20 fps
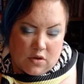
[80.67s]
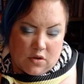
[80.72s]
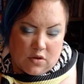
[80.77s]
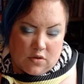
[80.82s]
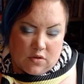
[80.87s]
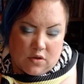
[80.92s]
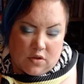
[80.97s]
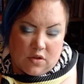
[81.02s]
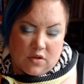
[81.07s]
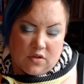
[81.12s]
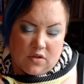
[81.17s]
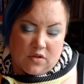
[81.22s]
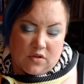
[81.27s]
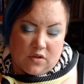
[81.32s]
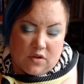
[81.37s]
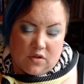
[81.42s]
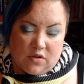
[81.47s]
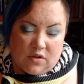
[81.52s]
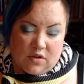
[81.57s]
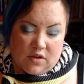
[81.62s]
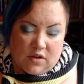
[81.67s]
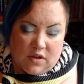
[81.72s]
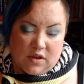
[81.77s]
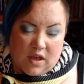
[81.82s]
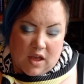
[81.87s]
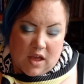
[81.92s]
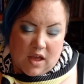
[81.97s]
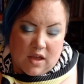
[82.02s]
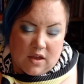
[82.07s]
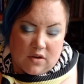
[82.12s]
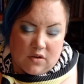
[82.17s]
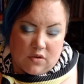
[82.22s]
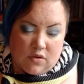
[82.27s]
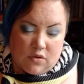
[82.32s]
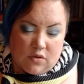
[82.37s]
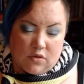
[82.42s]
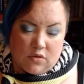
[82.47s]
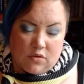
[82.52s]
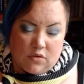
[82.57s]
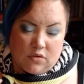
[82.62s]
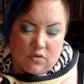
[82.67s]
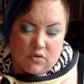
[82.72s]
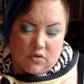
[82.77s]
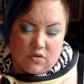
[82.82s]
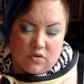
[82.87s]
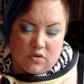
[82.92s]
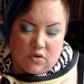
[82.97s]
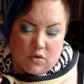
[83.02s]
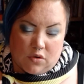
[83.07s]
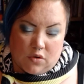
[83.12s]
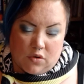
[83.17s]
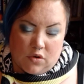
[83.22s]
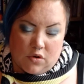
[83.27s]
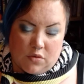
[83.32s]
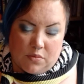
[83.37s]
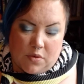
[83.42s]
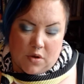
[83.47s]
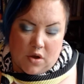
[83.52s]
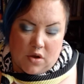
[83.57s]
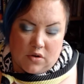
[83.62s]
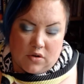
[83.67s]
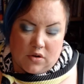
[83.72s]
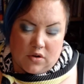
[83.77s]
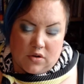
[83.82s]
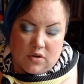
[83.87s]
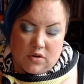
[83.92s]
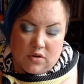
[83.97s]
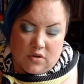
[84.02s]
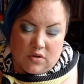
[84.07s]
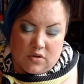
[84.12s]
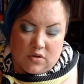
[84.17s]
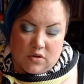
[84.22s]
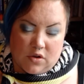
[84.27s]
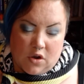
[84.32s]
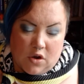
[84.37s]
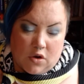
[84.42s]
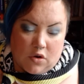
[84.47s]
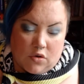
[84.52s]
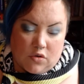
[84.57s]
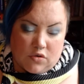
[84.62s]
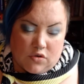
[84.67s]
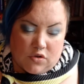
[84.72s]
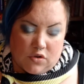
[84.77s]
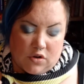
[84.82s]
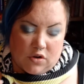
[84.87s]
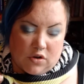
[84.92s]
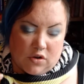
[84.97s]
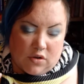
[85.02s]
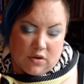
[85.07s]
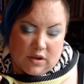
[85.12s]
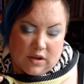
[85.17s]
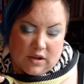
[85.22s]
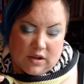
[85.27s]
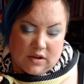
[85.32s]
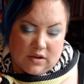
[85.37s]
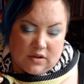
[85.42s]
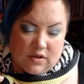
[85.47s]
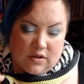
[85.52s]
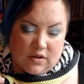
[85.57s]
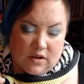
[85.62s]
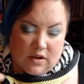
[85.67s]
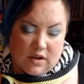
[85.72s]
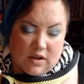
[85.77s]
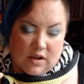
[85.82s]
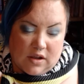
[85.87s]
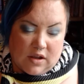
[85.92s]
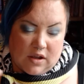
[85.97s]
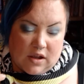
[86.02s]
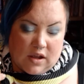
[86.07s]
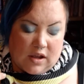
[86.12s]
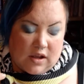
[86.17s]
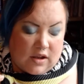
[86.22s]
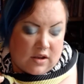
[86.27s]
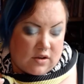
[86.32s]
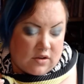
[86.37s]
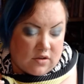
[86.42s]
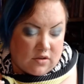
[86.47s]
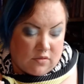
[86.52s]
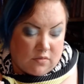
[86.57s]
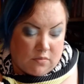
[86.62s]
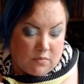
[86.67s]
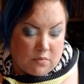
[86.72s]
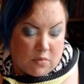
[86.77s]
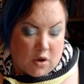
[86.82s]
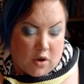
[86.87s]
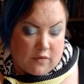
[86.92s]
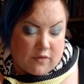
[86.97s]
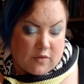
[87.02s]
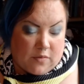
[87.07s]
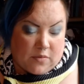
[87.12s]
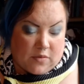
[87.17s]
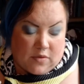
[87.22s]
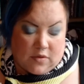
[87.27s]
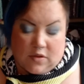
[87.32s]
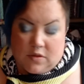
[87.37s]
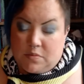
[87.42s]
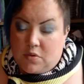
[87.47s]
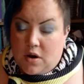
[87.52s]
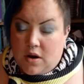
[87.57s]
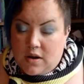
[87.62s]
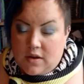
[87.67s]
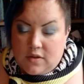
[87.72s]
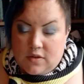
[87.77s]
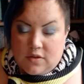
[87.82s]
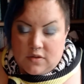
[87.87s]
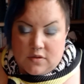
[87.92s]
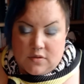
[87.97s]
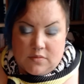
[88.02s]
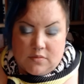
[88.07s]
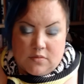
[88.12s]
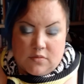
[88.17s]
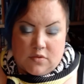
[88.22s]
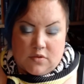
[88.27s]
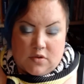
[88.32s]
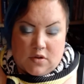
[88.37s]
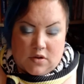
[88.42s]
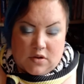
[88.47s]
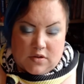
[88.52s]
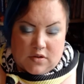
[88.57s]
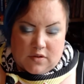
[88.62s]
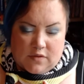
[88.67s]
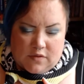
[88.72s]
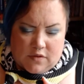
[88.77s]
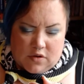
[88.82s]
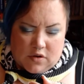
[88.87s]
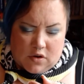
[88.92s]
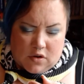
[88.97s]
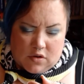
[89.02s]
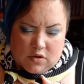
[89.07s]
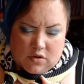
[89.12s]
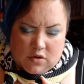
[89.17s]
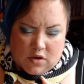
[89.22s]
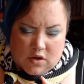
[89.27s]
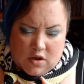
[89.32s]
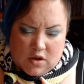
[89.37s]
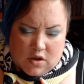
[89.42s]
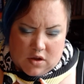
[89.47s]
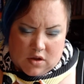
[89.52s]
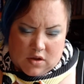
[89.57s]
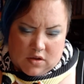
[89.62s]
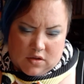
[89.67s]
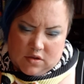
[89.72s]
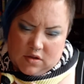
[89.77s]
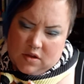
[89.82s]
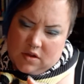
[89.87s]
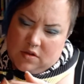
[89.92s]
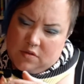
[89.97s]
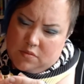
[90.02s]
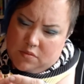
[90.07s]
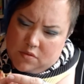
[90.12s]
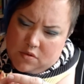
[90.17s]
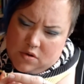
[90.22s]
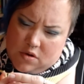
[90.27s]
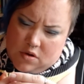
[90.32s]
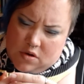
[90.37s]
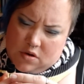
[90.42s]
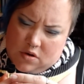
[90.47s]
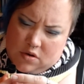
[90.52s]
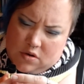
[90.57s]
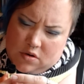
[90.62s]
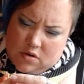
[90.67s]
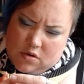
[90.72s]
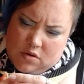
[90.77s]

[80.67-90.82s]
So, this is using candles, oil burners, or diluted in perfumes and sprays. So, let's have a look. This one.